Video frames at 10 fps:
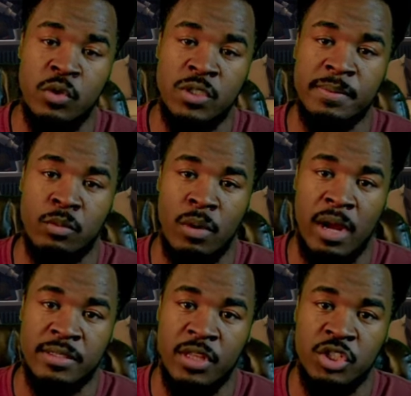to
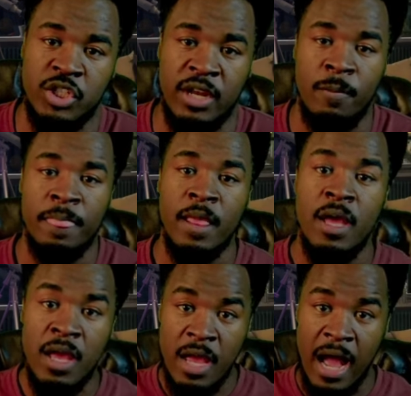subscribe to the channel.
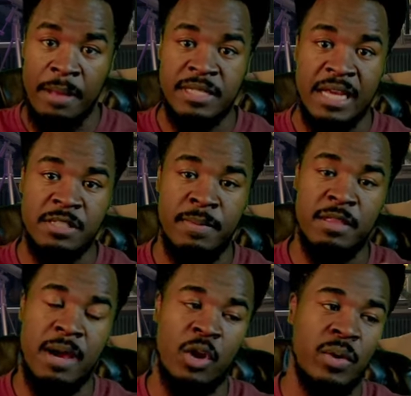I'm Ty
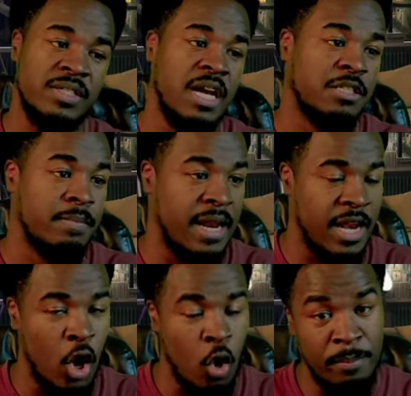Smith, Model Renaissance Man,
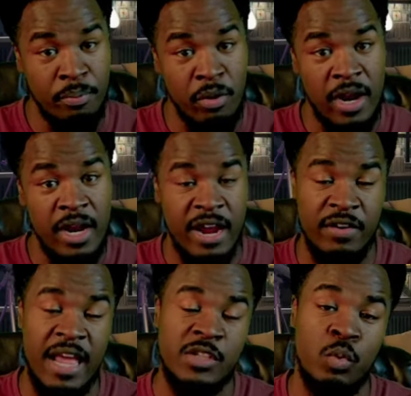and I hope and pray
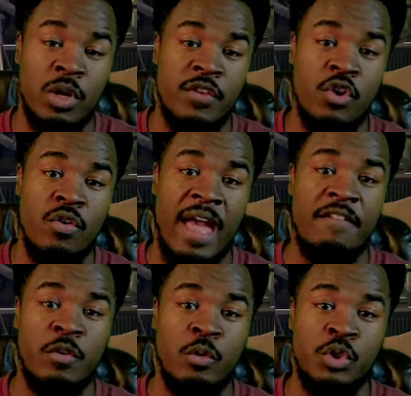every last one of you
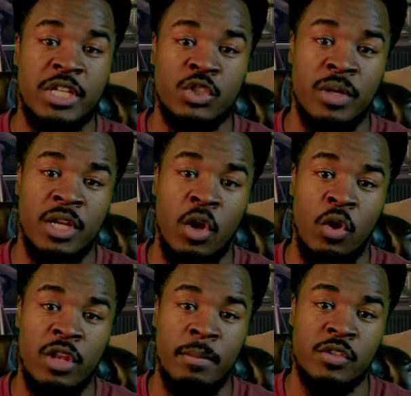have food, shelter, and
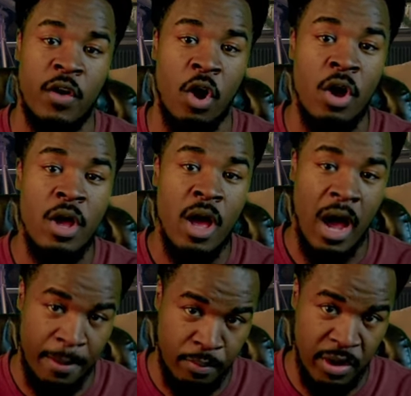clothing. And most of all,
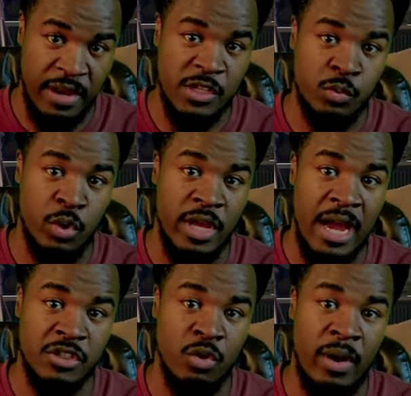I pray every last one of you
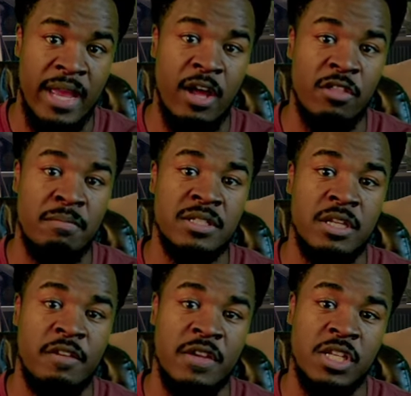guys are in great health
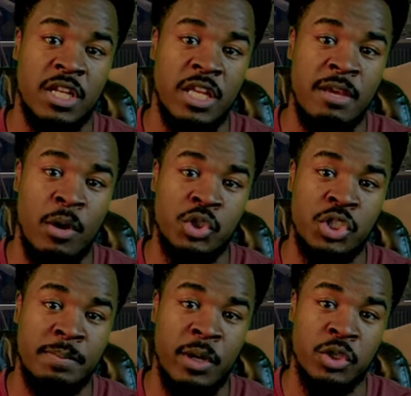mentally, physically,
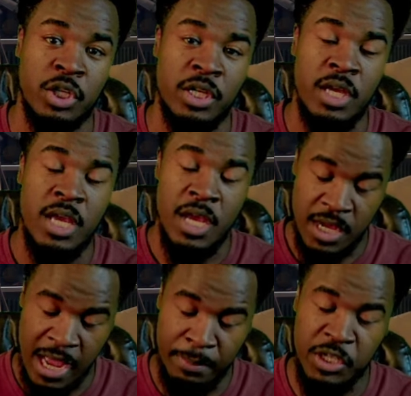emotionally, spiritually.
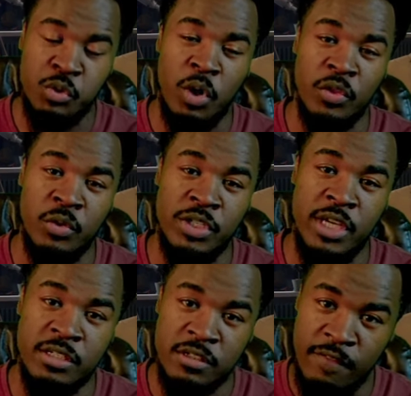God bless you all through
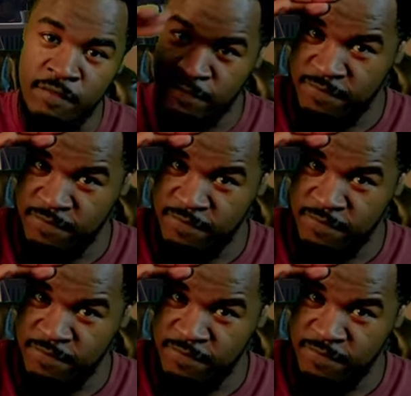Jesus.